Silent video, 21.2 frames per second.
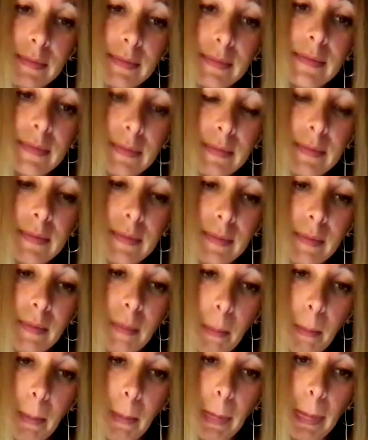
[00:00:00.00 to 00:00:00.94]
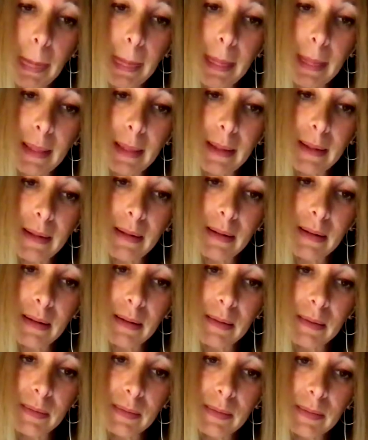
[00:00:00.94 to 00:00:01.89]
uh, I
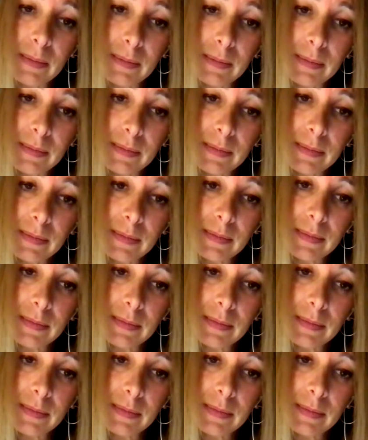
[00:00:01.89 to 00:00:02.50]
feel like